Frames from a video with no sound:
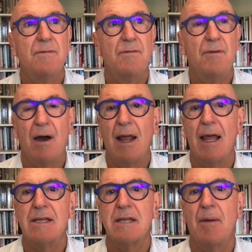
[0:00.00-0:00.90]

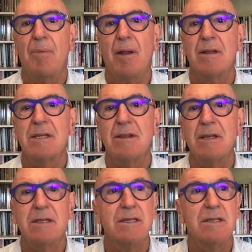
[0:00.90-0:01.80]
violates our policy.
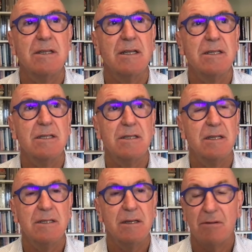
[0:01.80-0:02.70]

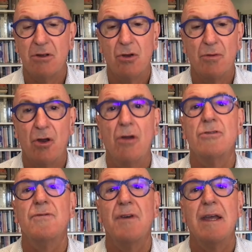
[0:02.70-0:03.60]
This could
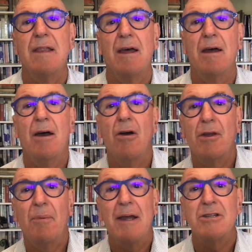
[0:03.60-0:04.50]
contravene the
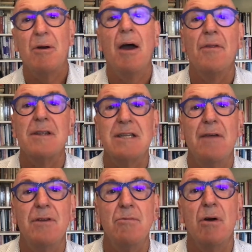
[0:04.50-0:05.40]
occupational health and
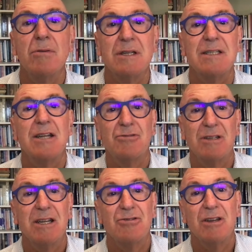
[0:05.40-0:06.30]
safety rules, etc.,
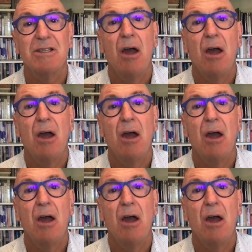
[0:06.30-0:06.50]
etc.